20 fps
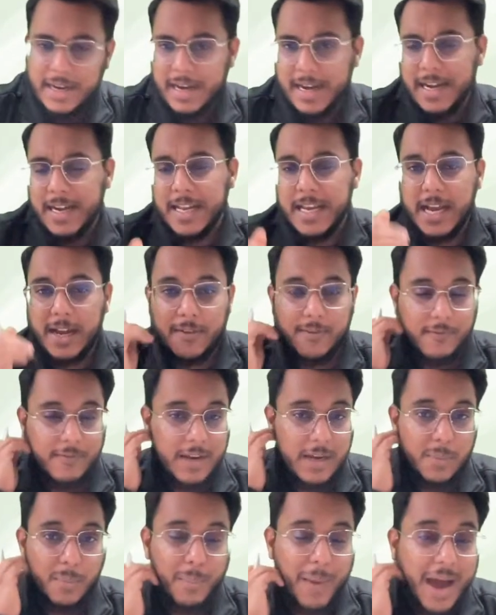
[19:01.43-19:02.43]
India
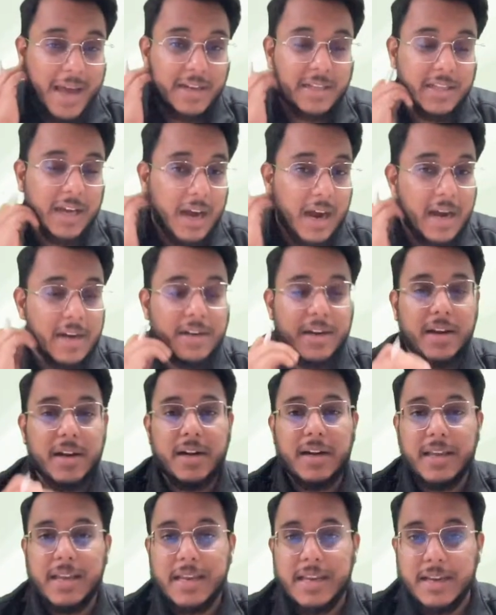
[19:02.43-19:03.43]
will mark the
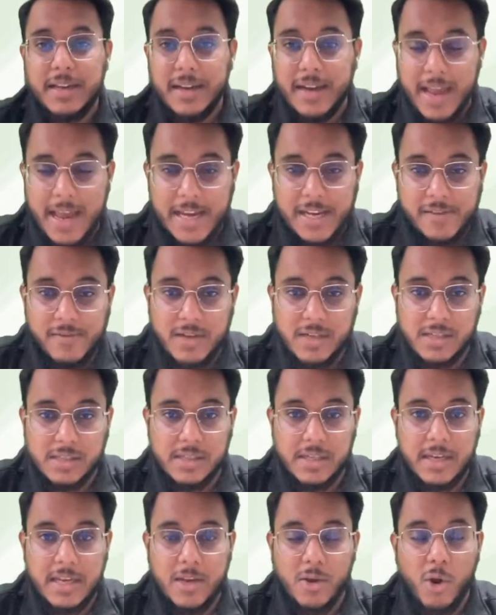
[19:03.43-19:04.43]
100-year
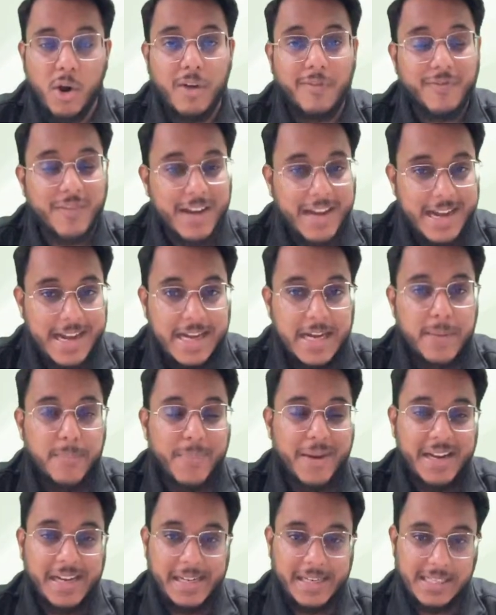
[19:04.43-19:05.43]
anniversary of
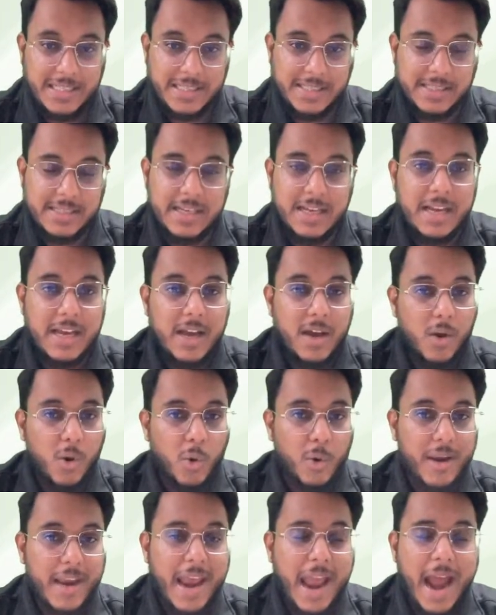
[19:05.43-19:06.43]
independence.
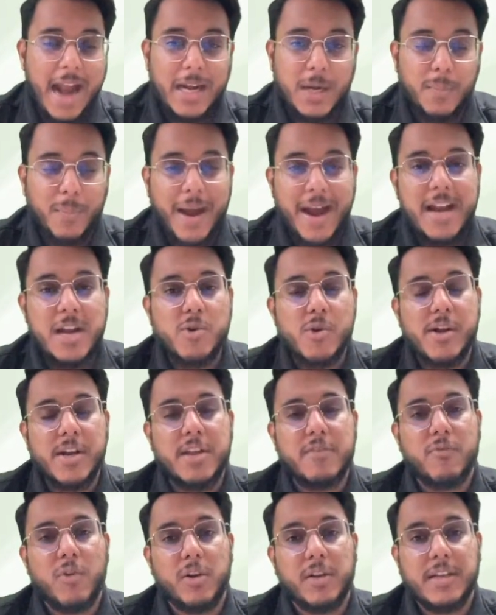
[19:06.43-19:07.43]
Okay, and by
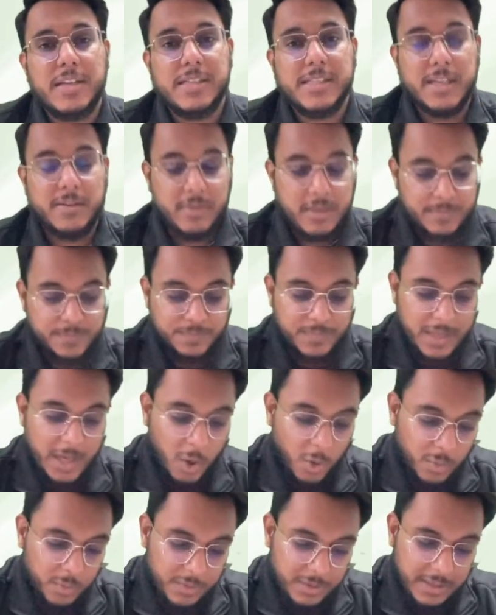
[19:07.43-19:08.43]
2047,
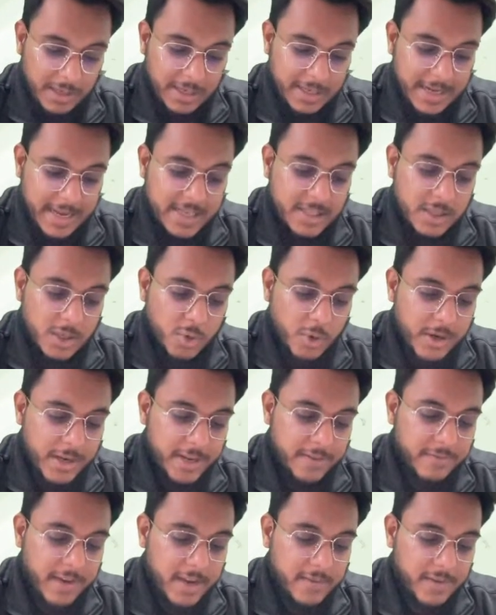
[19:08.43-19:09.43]
now the next
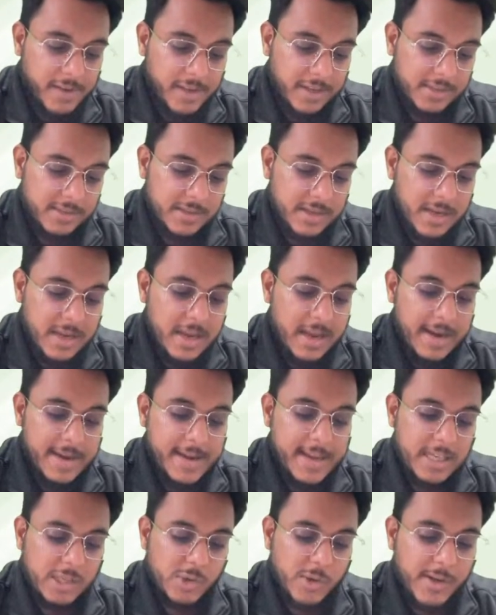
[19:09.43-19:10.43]
25 years
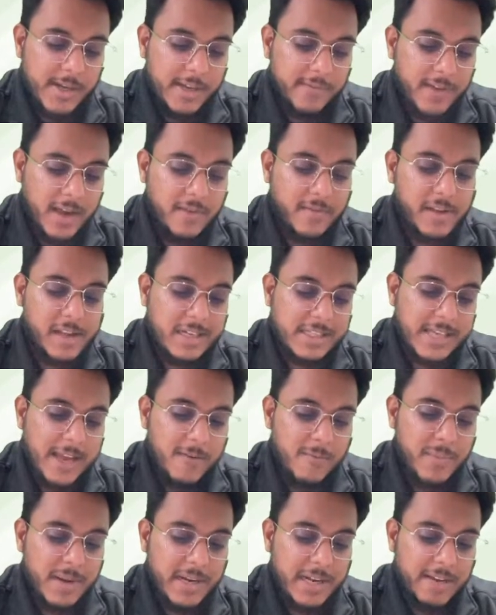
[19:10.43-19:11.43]

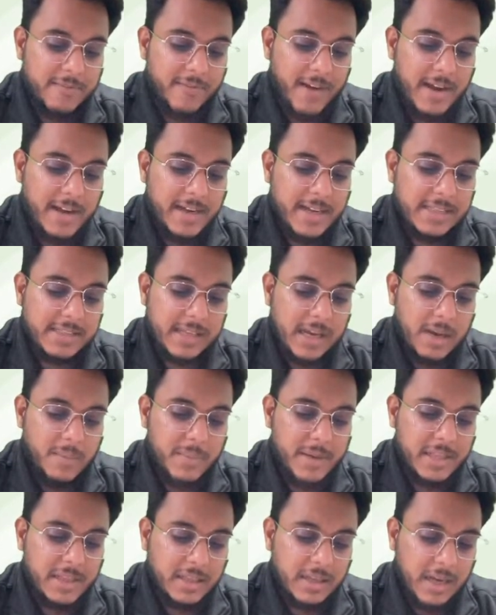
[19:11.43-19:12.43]
have been defined as
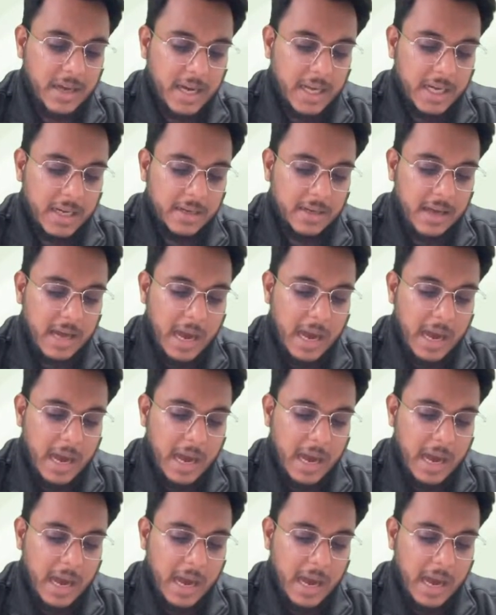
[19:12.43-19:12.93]
Amrit Kal.